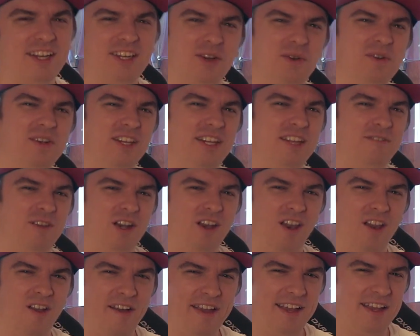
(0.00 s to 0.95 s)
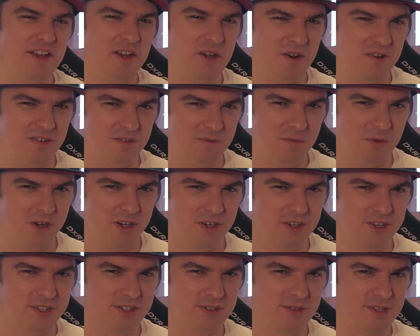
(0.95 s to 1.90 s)
of don't even like curved
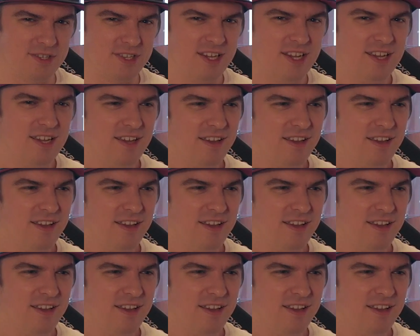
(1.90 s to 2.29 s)
monitors, because